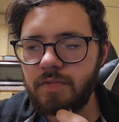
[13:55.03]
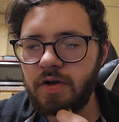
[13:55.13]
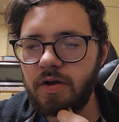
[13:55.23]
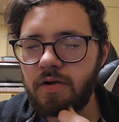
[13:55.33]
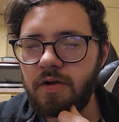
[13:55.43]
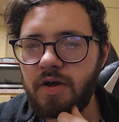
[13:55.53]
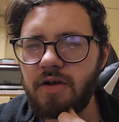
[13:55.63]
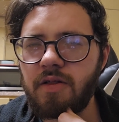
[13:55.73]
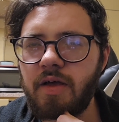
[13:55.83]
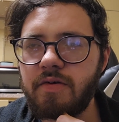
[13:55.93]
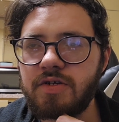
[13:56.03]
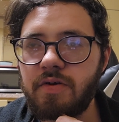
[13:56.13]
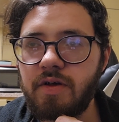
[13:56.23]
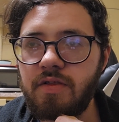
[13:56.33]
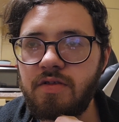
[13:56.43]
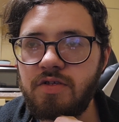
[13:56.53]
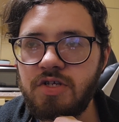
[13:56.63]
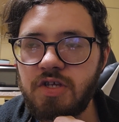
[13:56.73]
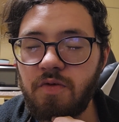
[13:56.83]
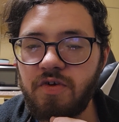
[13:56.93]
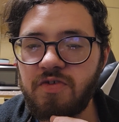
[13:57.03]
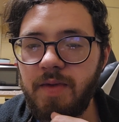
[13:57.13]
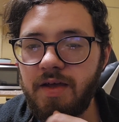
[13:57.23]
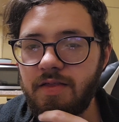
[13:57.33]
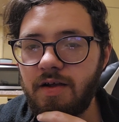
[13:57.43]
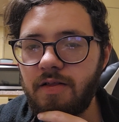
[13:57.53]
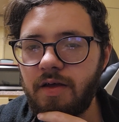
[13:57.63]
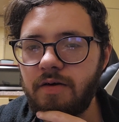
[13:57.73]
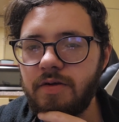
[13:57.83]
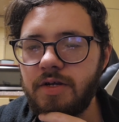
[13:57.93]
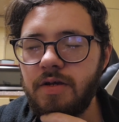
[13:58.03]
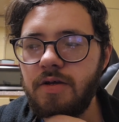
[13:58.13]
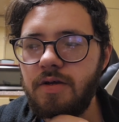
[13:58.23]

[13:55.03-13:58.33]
or not your language, sorry, just didn't want to speak in their language,